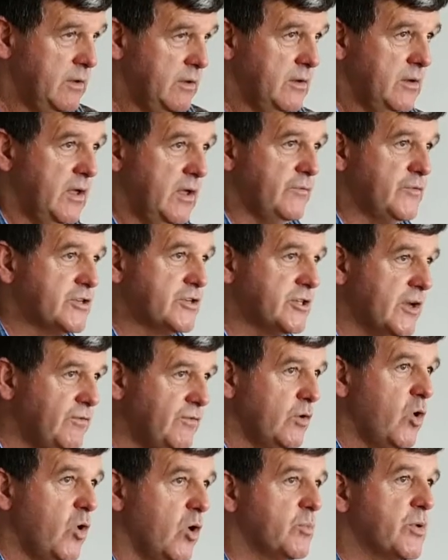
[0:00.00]
If a
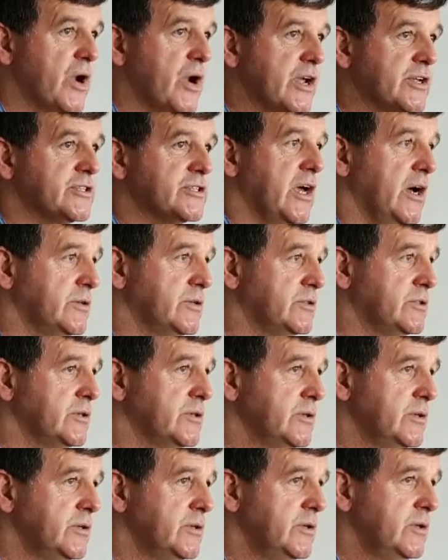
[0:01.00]
civil war breaks out,
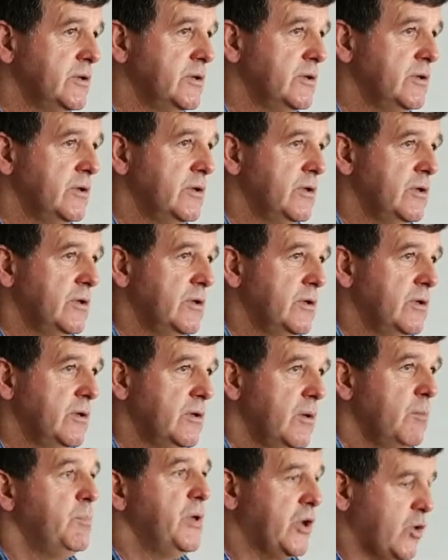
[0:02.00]

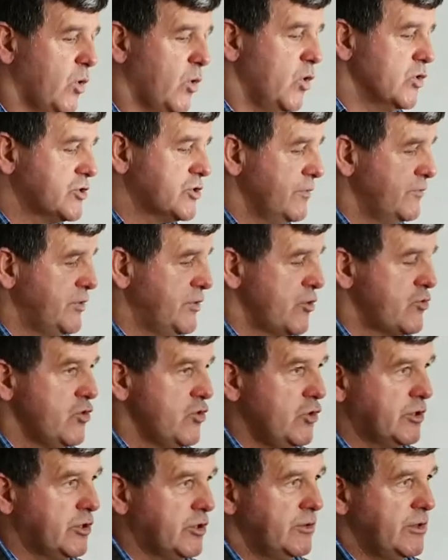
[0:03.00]
because of the
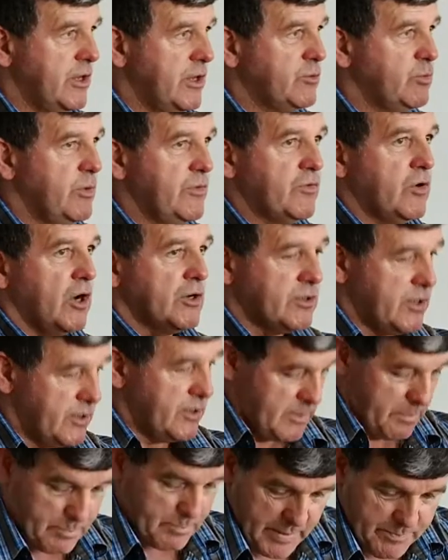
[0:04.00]
route that we've got,
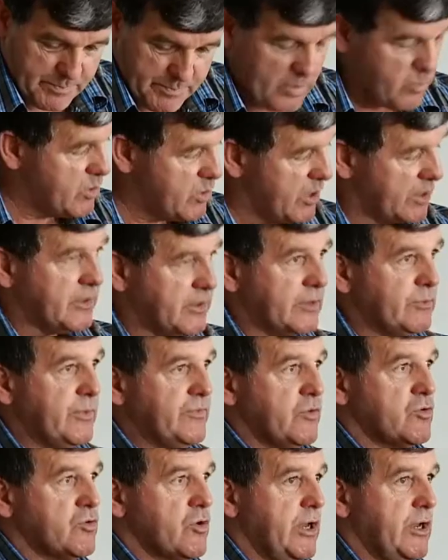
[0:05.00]
the paperwork that we've
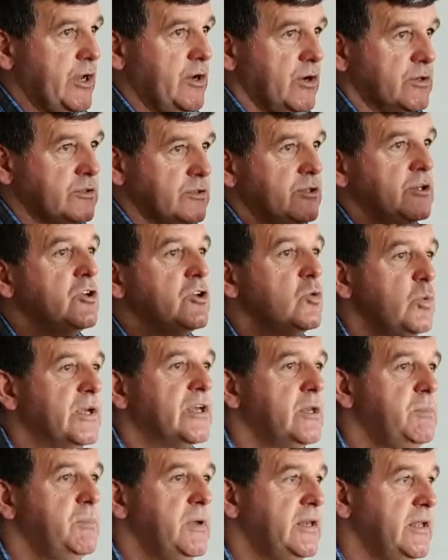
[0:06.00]
already got, we
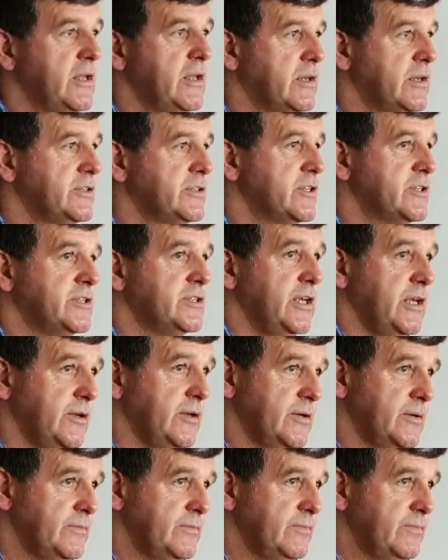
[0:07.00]
can immediately secede.
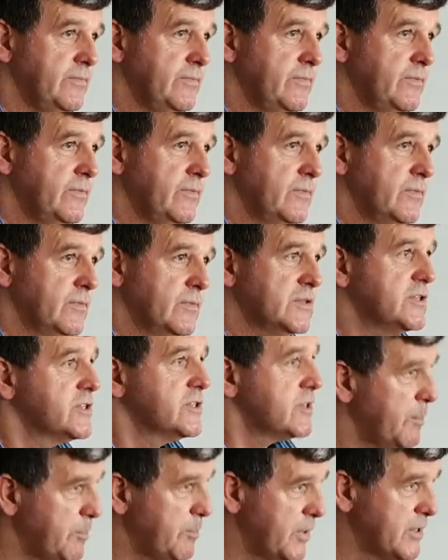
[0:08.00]
It's as
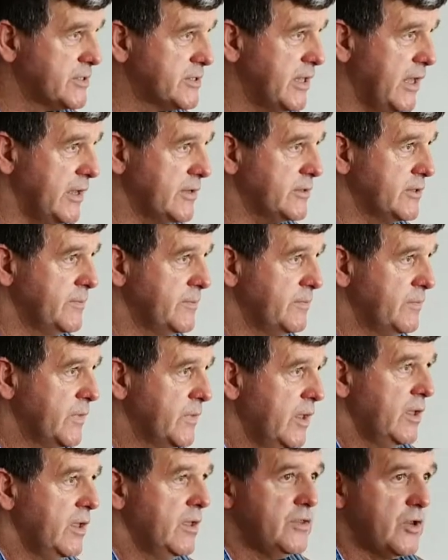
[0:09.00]
simple as that.
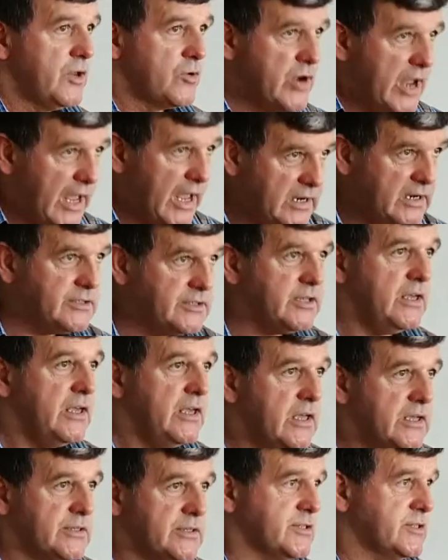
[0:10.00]
The reality
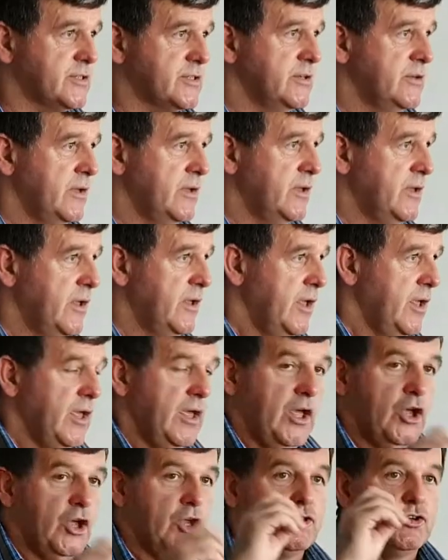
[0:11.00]
is
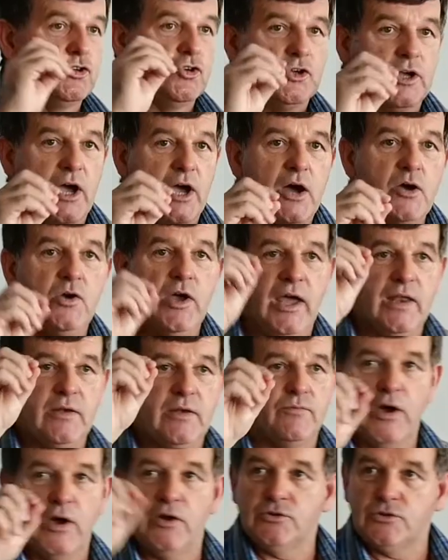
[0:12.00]
to go and
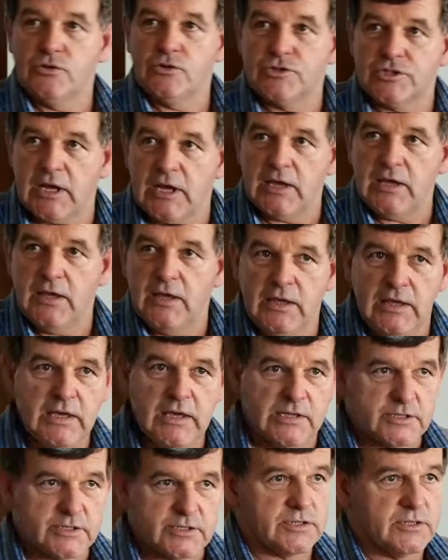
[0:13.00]
vote to say
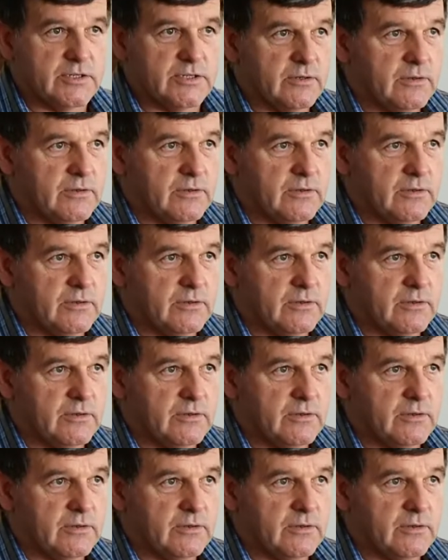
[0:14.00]
yes